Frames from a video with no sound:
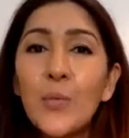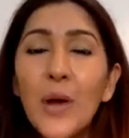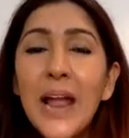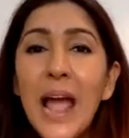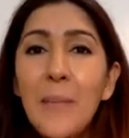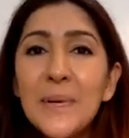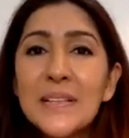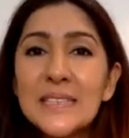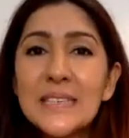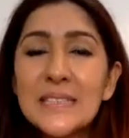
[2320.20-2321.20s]
And what
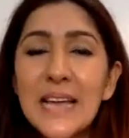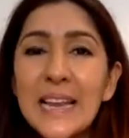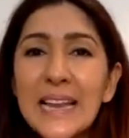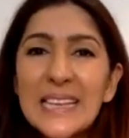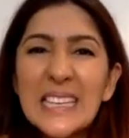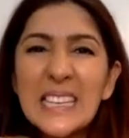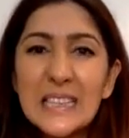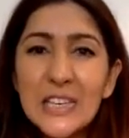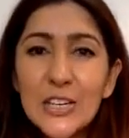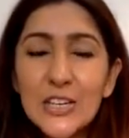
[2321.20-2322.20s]
happens is that it
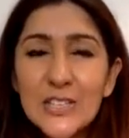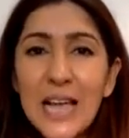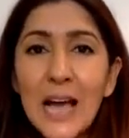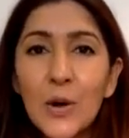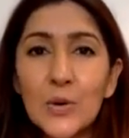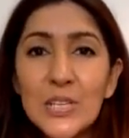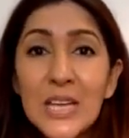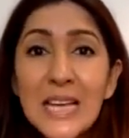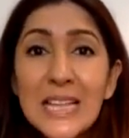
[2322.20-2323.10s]
clears out